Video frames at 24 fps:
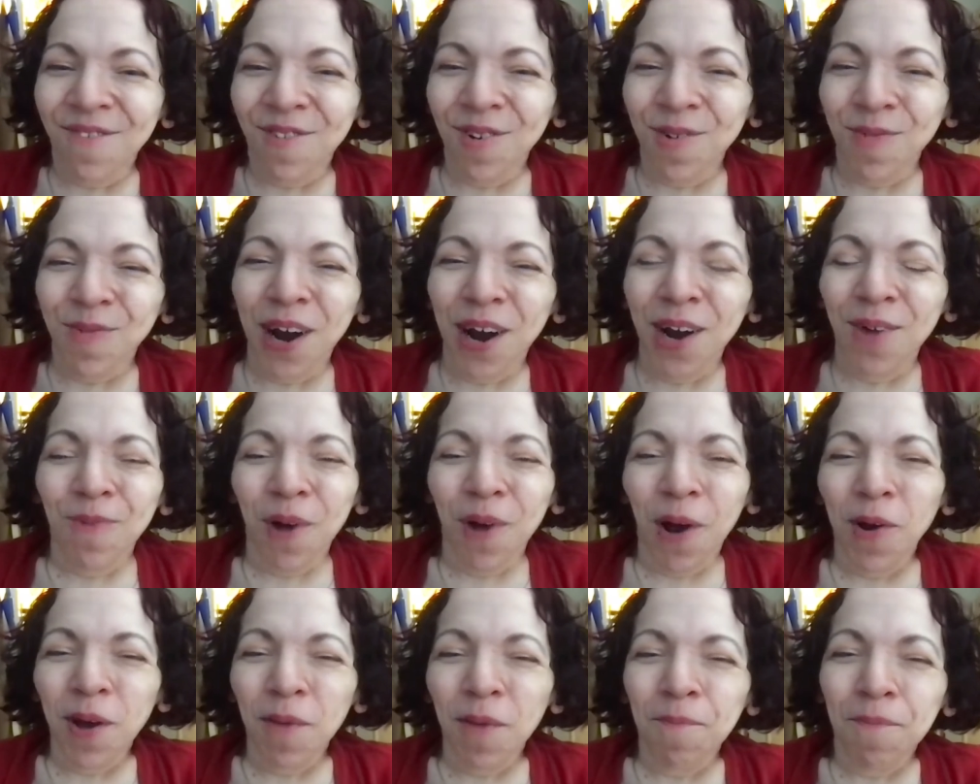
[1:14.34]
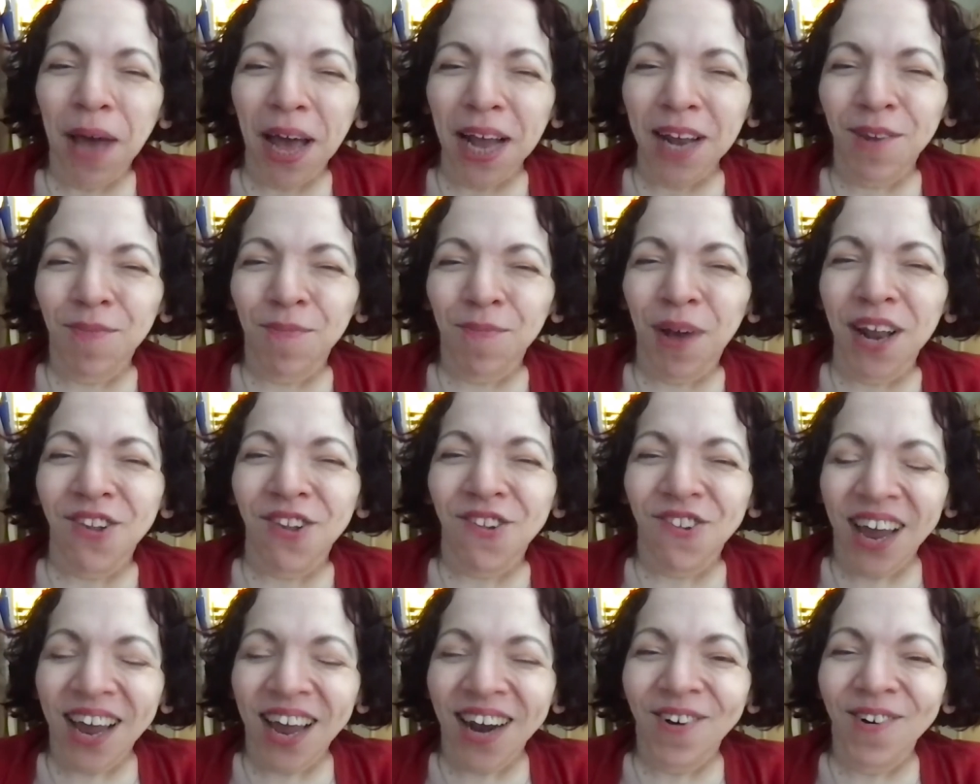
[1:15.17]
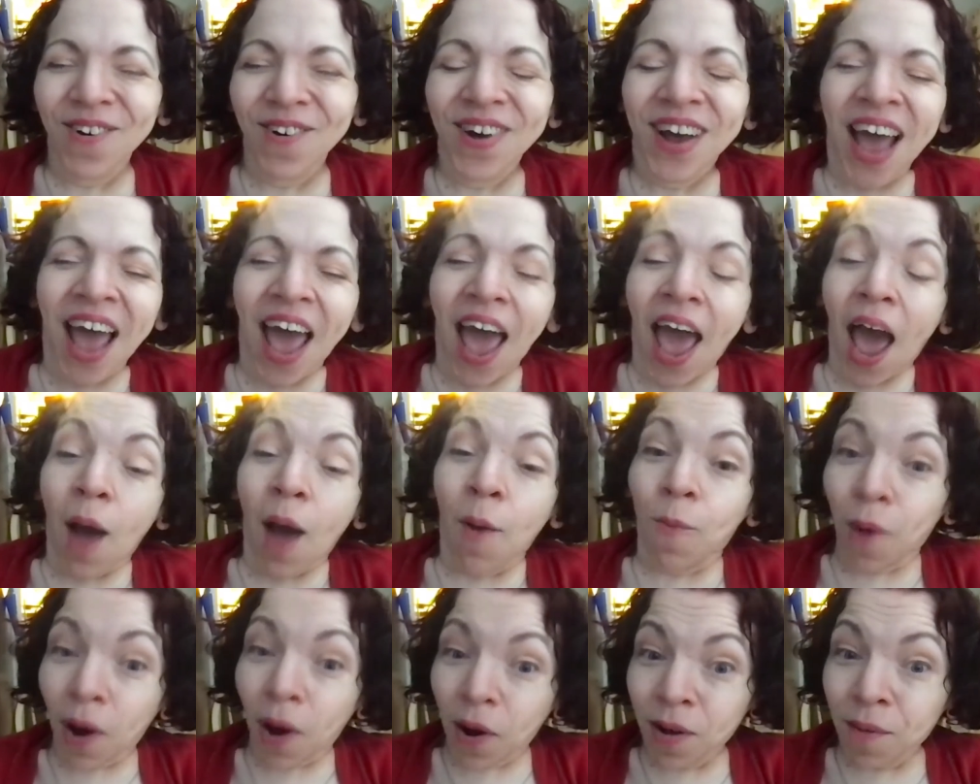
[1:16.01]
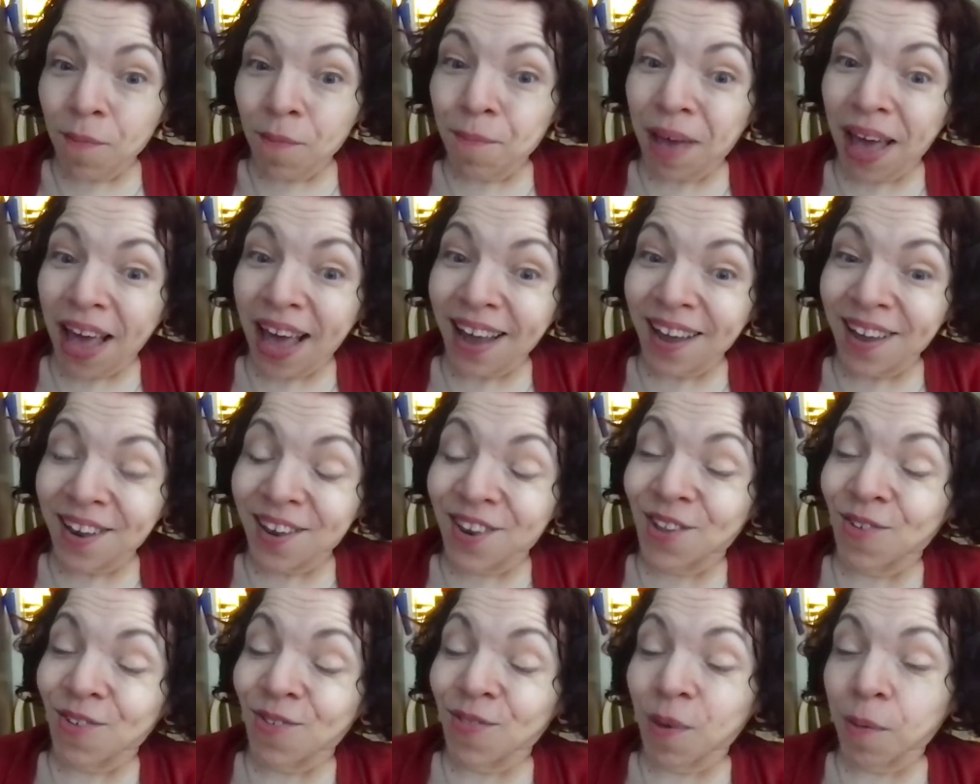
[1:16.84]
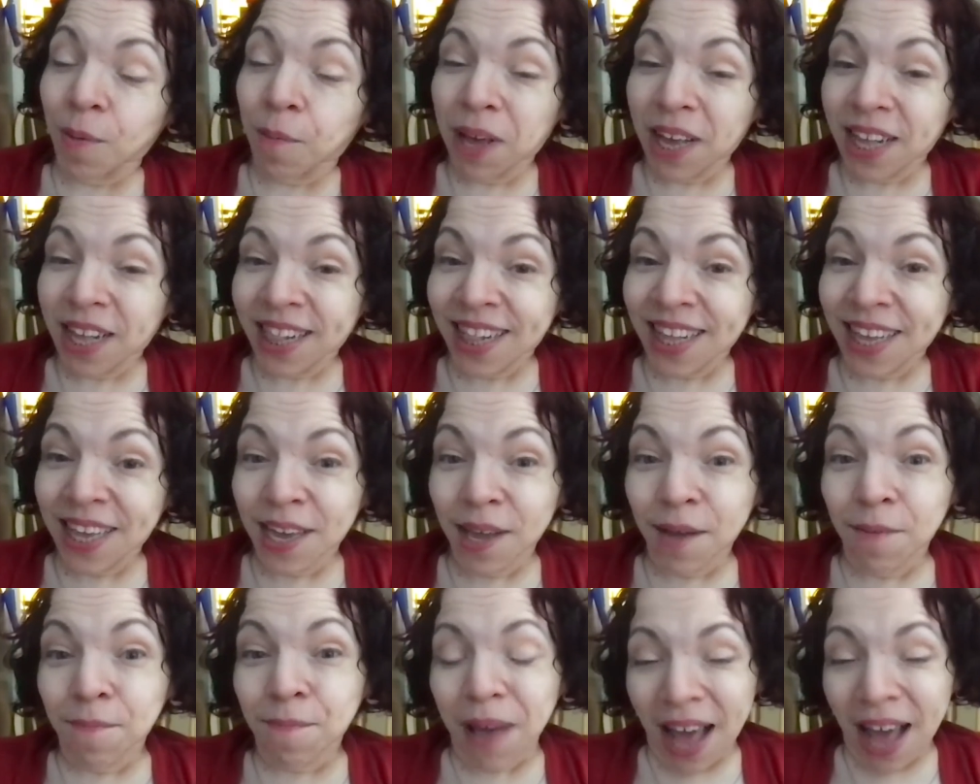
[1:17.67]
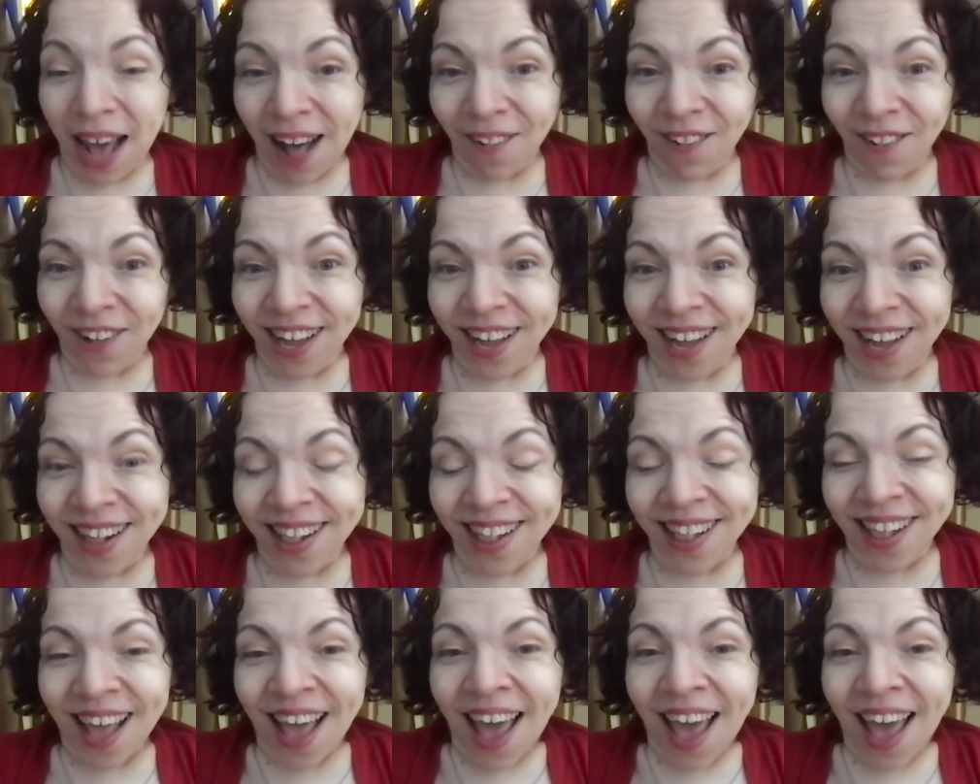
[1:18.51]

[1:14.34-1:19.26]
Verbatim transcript: Everyone, welcome back to my channel and welcome back to the Pixie Palace.